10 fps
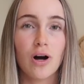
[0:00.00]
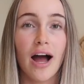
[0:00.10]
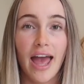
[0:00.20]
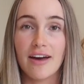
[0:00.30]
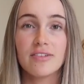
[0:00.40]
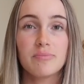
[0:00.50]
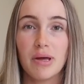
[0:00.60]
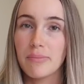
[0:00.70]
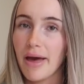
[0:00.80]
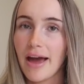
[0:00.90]
I haven't
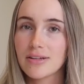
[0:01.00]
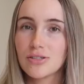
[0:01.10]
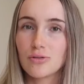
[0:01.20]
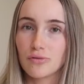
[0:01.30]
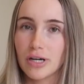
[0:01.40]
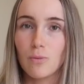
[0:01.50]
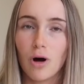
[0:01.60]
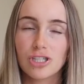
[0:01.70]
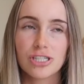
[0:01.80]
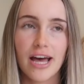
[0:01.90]
been back to
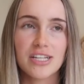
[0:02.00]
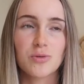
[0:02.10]
re-watch that,